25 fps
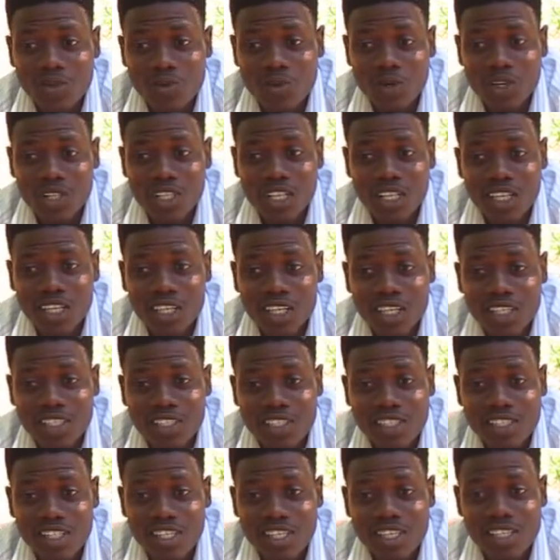What the
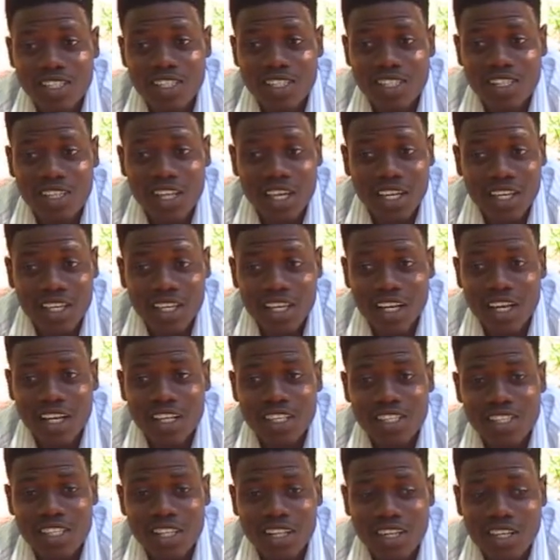kids need, they
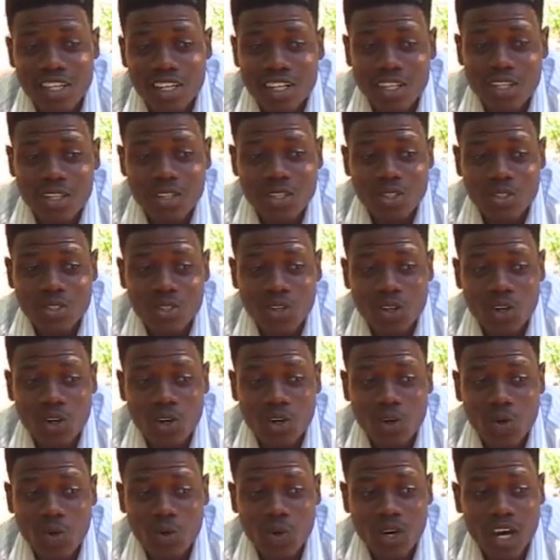get.
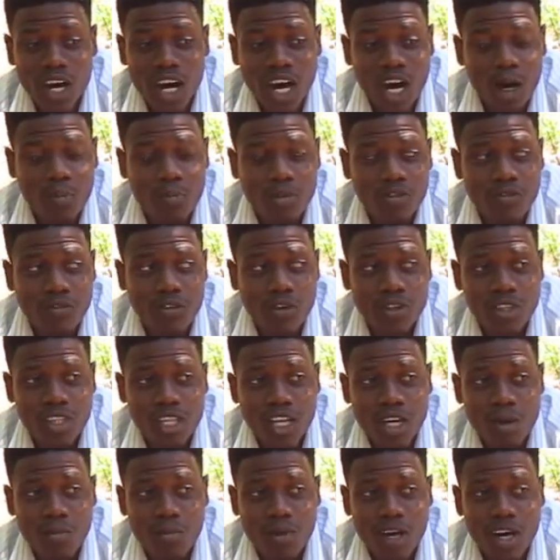So we are happy for
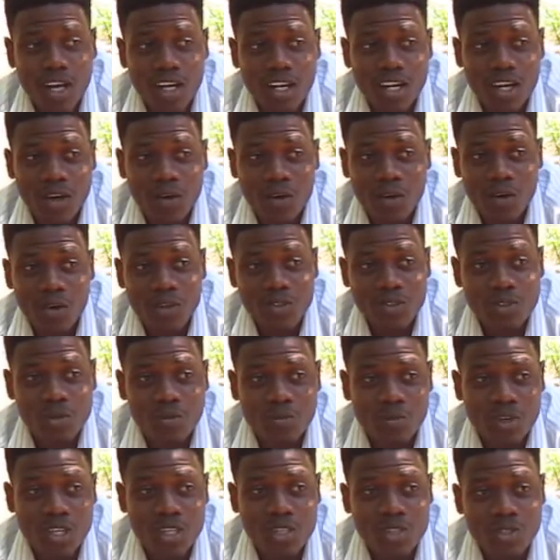them, and we also
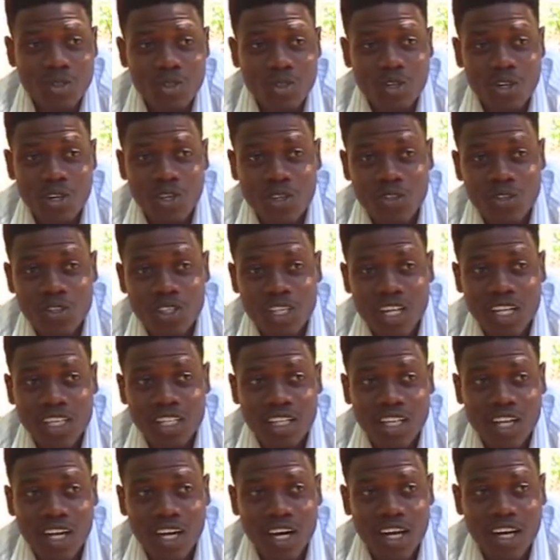pray to God so that
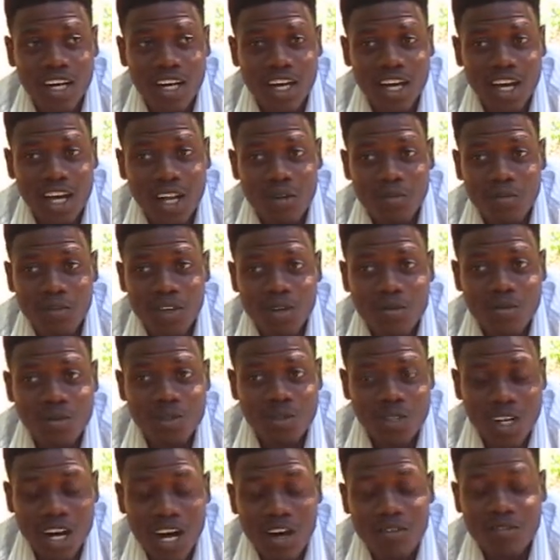they can help them
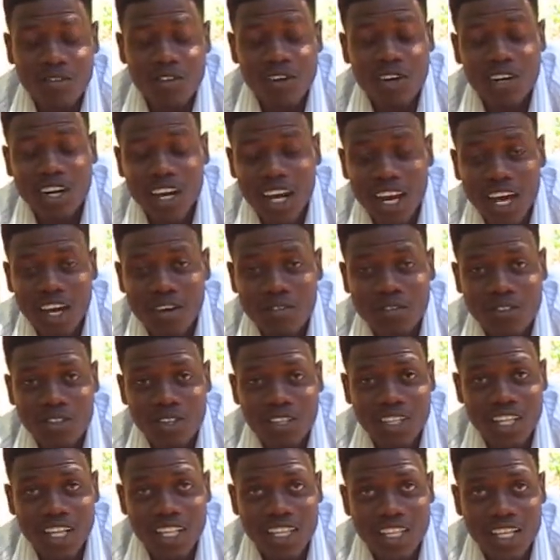to have long life,
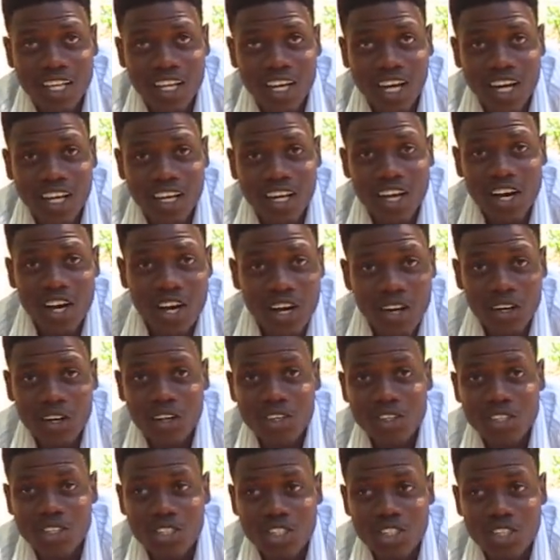so that they can
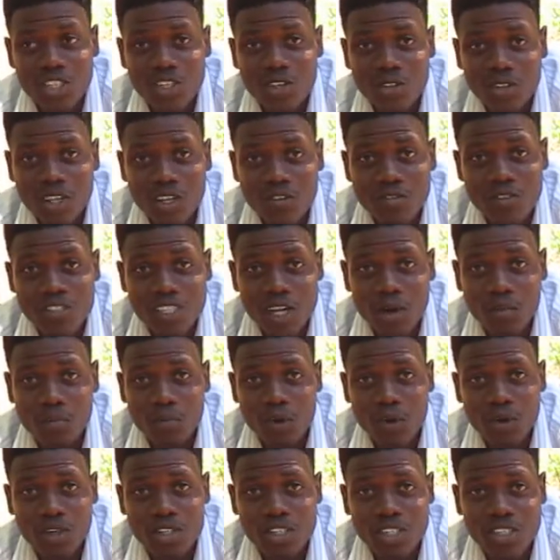continue give
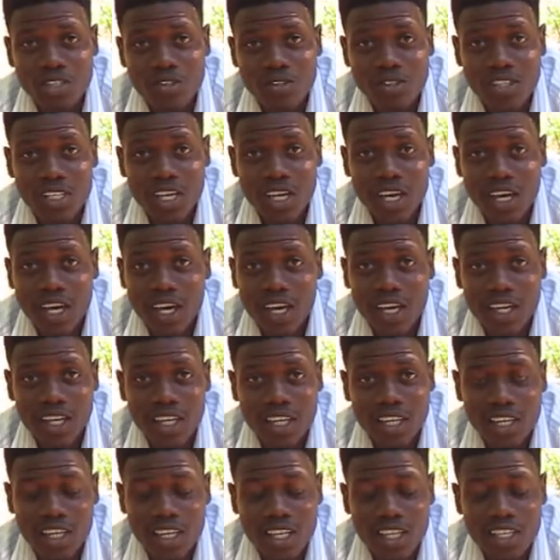support to the
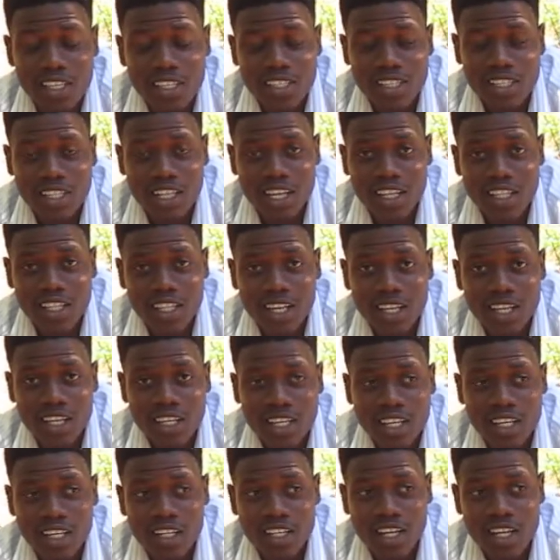kids that they
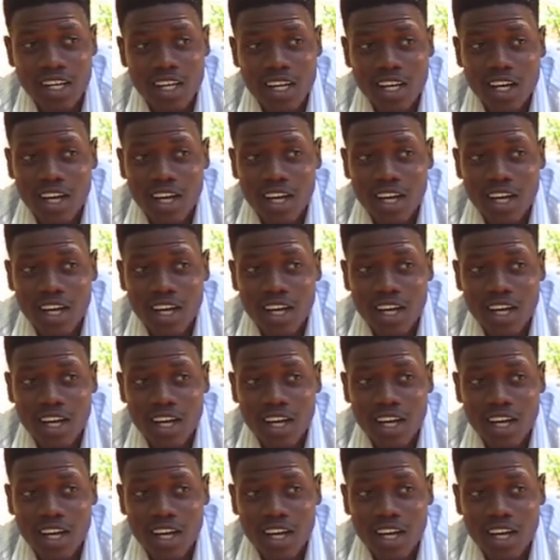need.